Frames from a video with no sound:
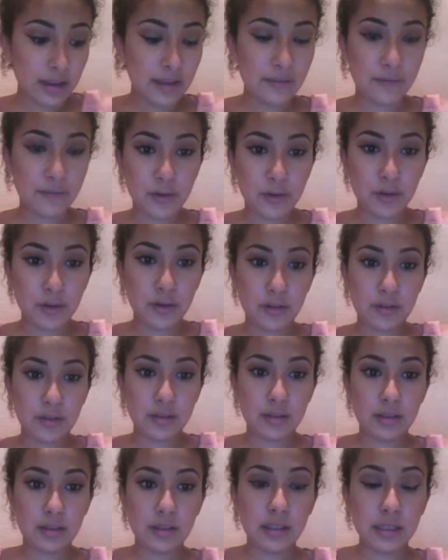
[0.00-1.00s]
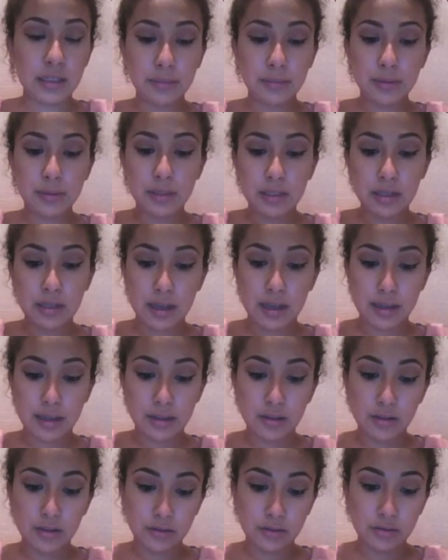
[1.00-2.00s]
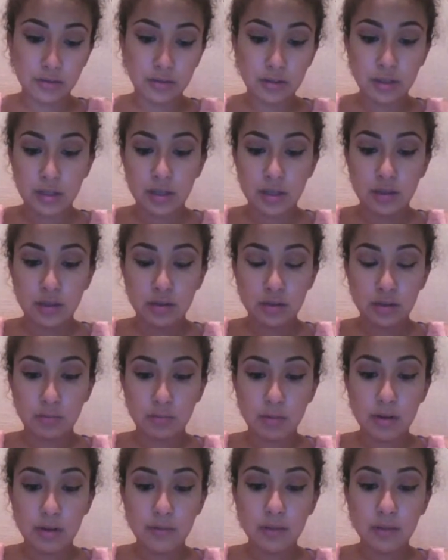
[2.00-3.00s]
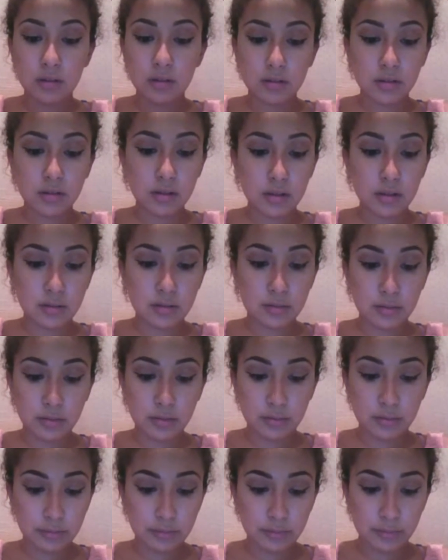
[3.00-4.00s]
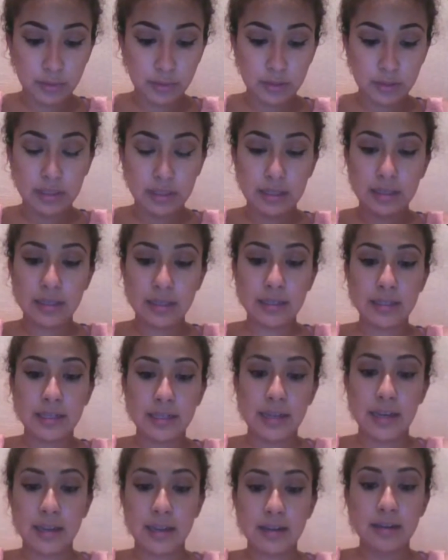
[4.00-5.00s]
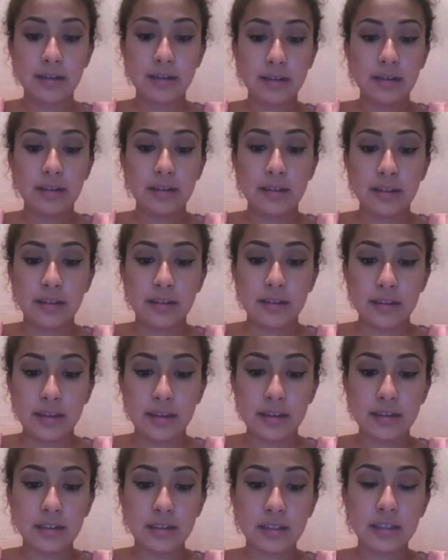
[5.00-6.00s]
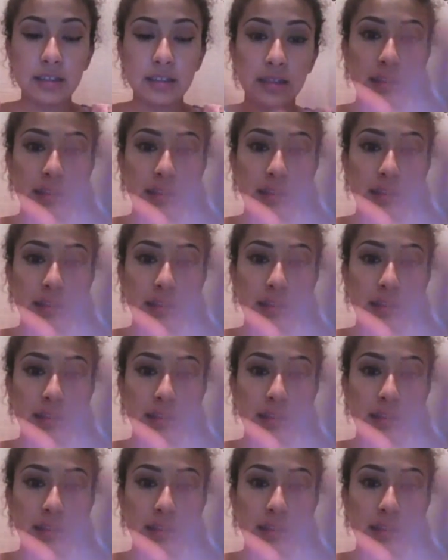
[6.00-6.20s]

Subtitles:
And for the lipstick I used the Revlon Brazilian Tan, and it's a